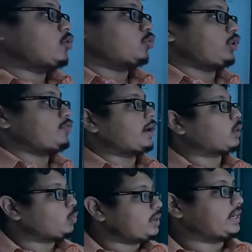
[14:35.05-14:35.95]
So if you
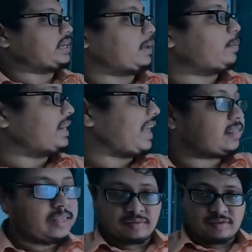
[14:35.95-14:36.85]
are doing a table
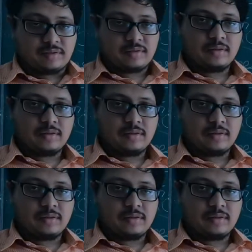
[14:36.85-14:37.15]
like this,